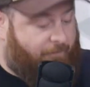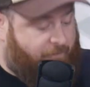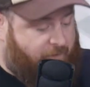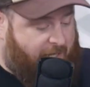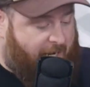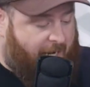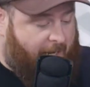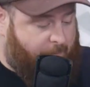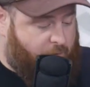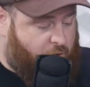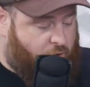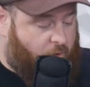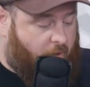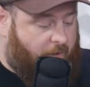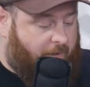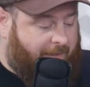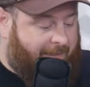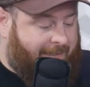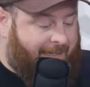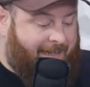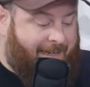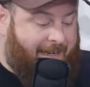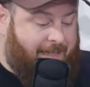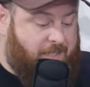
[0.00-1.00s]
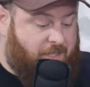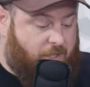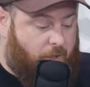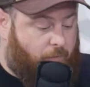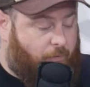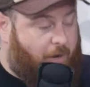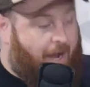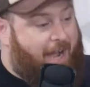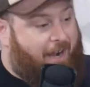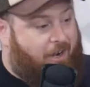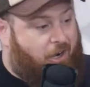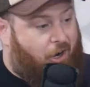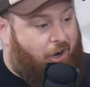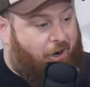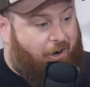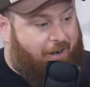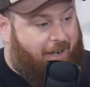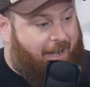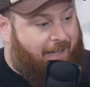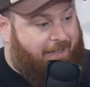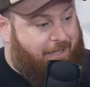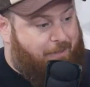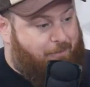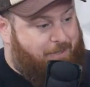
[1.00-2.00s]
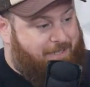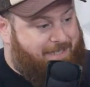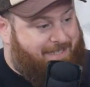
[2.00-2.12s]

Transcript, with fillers: time struggling against a rock-hard Hollywood